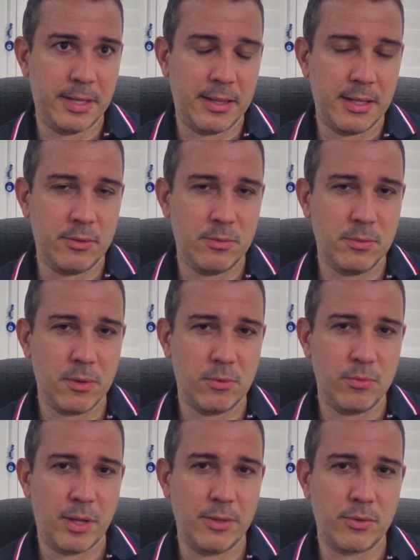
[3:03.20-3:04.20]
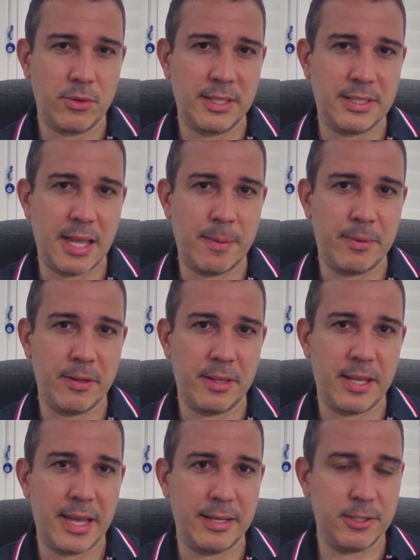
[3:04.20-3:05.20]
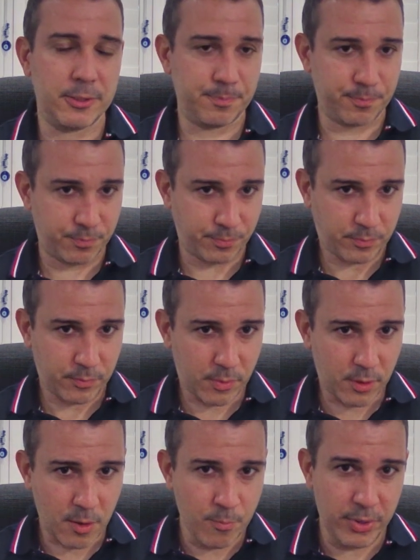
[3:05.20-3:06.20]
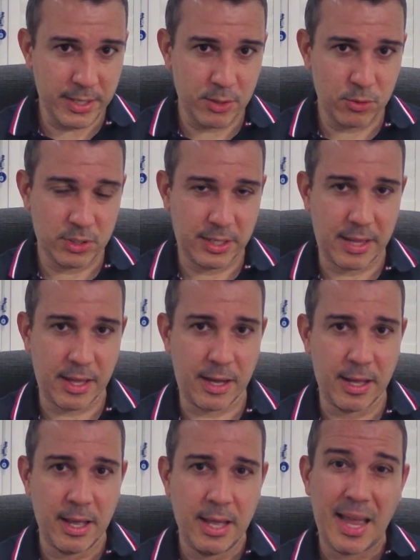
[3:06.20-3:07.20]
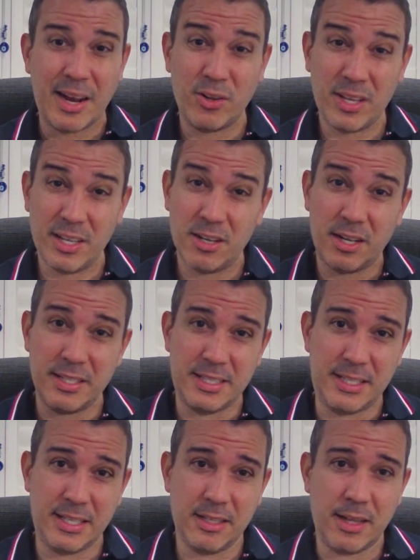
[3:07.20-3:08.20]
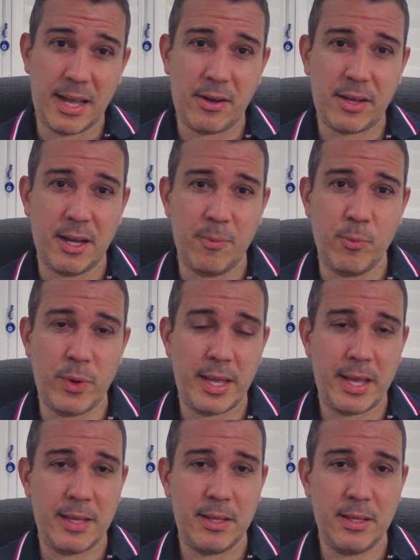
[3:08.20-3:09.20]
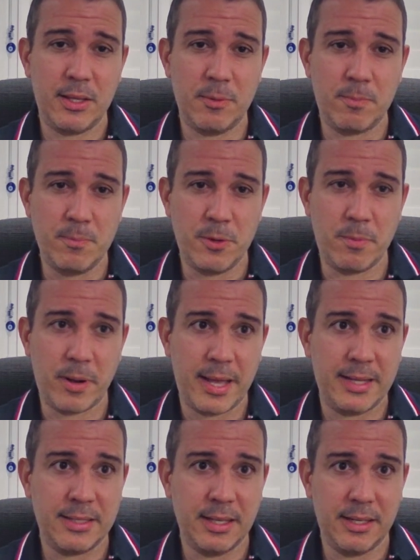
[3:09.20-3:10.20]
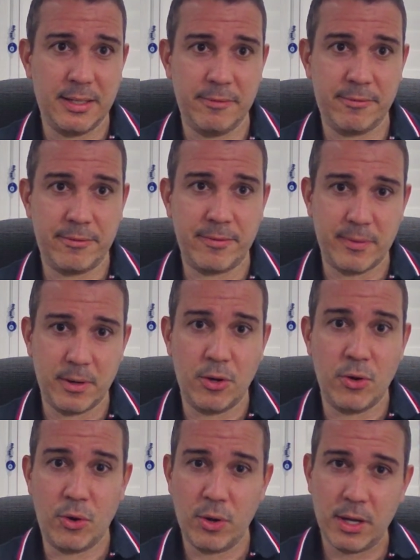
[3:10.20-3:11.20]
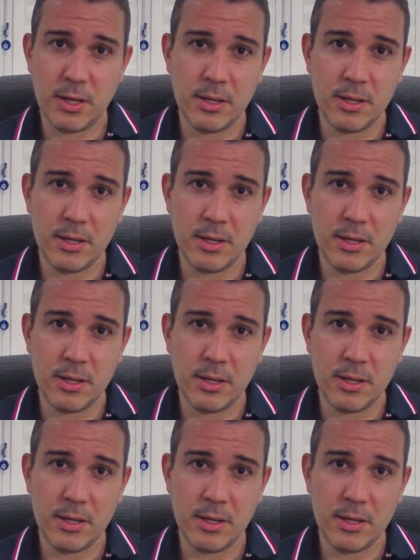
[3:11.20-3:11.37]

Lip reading: then I'll run through an example at the end, bringing it all together and looking at an ideal outcome where you plan to live longer,